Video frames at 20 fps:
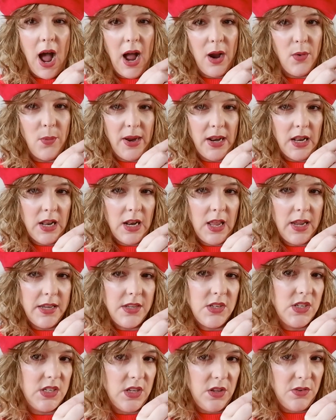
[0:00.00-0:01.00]
I really
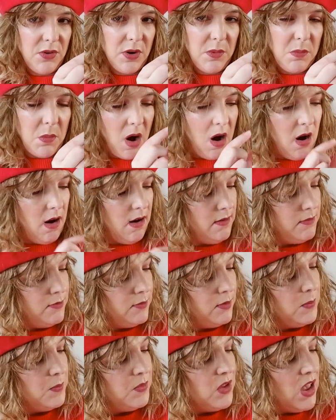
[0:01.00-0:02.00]
like Silver
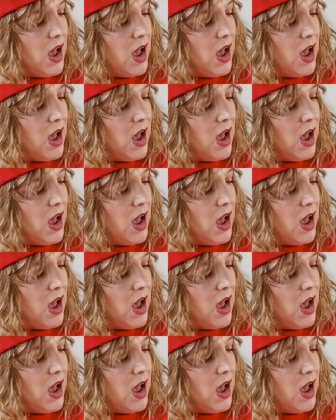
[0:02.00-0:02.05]
Mauve.